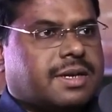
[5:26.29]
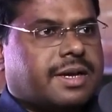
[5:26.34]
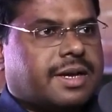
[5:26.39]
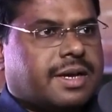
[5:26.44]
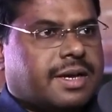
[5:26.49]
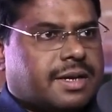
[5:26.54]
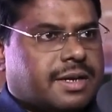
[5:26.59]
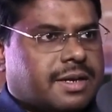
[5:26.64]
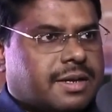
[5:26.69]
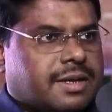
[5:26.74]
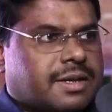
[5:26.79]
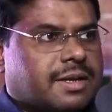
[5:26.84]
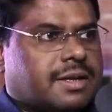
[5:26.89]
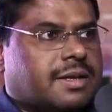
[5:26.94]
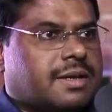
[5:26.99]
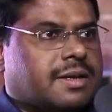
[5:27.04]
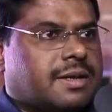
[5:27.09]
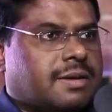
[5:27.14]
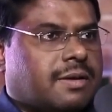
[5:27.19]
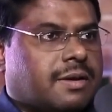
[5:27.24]
And
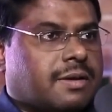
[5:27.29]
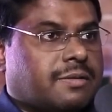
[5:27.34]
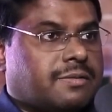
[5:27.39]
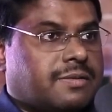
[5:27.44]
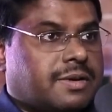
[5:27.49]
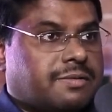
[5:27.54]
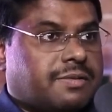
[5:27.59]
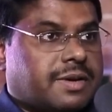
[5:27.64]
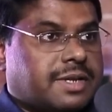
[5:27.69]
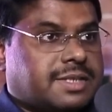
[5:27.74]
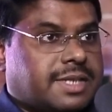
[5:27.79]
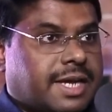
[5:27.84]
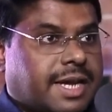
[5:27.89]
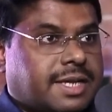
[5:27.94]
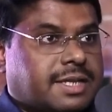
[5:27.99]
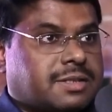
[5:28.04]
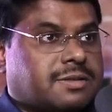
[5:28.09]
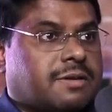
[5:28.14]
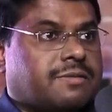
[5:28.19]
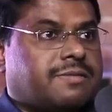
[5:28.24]
a uh, lot of different
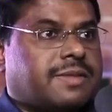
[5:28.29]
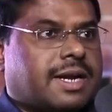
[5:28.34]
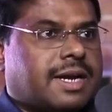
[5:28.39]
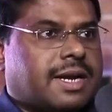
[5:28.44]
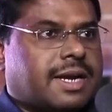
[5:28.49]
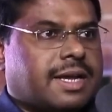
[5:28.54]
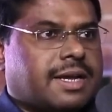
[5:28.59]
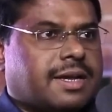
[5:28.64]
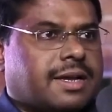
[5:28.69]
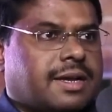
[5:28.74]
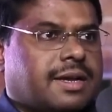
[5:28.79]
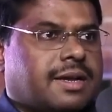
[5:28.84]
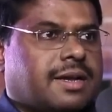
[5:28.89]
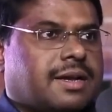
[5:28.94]
stages of that, like